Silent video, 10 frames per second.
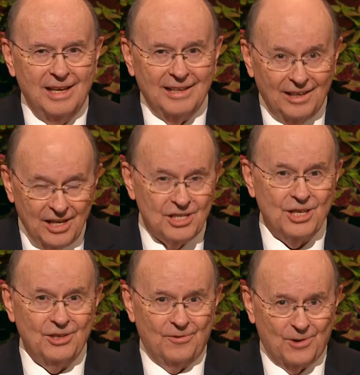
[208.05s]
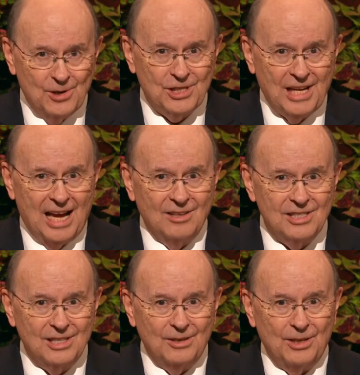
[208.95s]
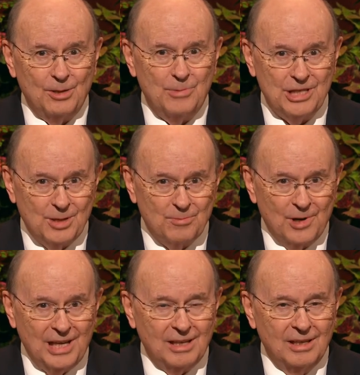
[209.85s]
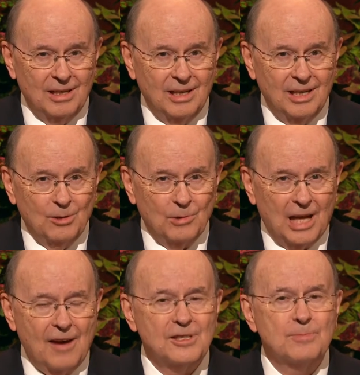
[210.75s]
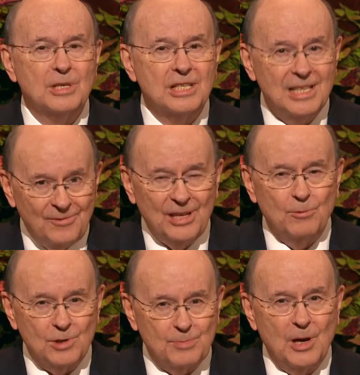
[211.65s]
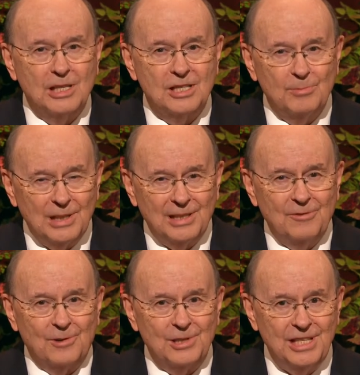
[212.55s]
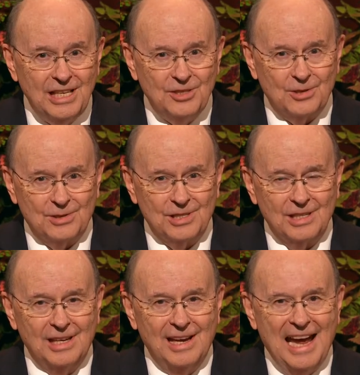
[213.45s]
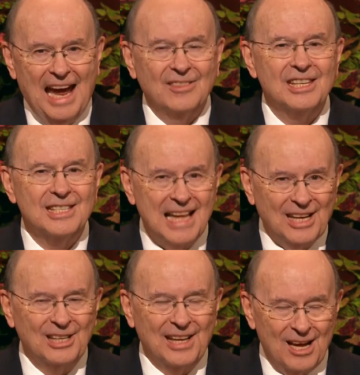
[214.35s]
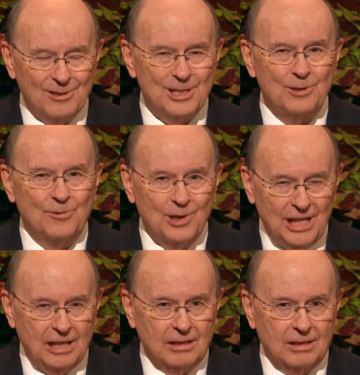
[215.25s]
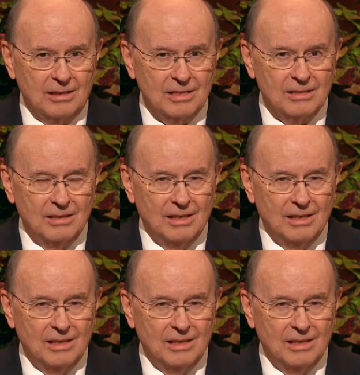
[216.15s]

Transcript: In addition, the first counselor in the bishopric will have specific responsibility for teachers and the second counselor for deacons.